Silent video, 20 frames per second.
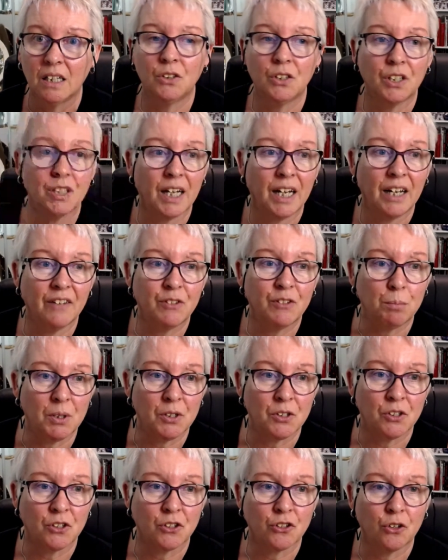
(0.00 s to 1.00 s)
You're going to have
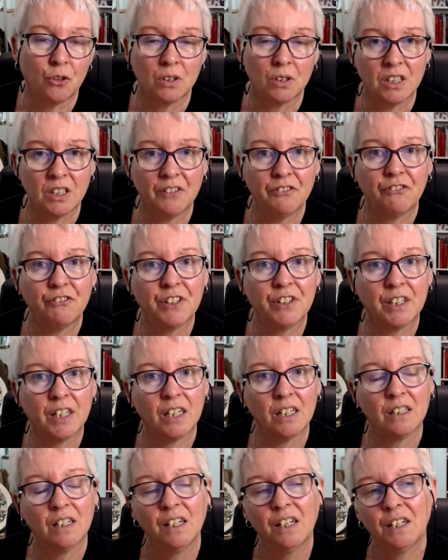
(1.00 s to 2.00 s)
to be strong. Now, don't
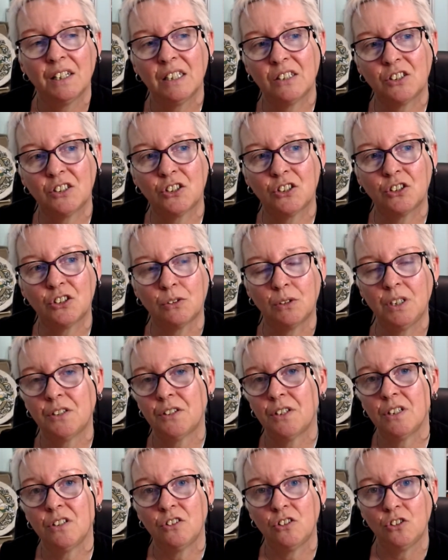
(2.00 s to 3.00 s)
forget that
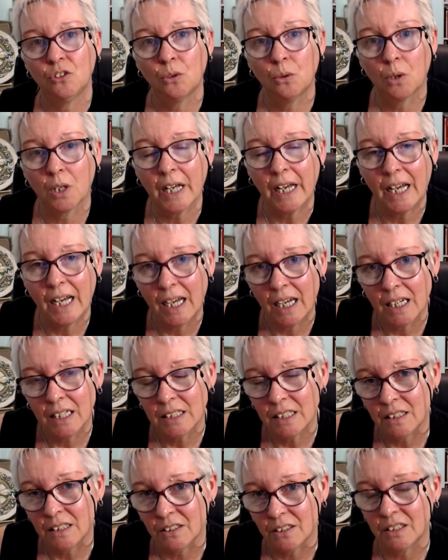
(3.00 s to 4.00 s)
strength is your
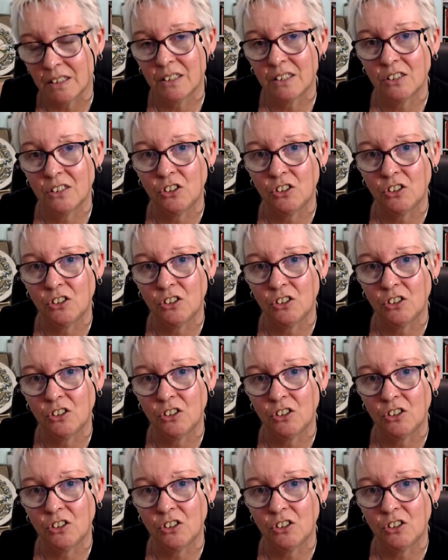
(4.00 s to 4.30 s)
card in this.